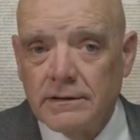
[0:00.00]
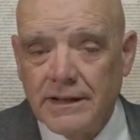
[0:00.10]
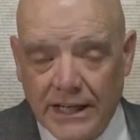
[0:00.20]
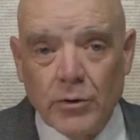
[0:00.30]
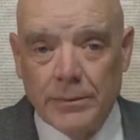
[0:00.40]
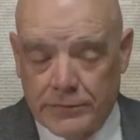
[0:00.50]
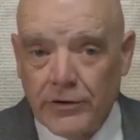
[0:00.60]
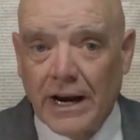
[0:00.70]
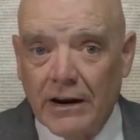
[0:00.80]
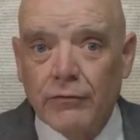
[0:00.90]
equipped
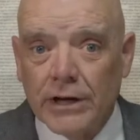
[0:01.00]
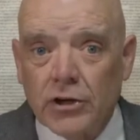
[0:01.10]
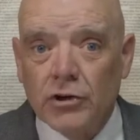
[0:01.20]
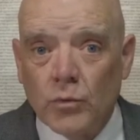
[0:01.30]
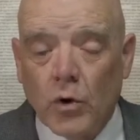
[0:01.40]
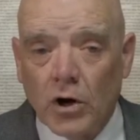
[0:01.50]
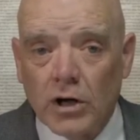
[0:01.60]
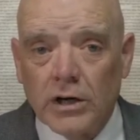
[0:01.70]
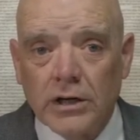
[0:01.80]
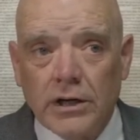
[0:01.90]
for every good work.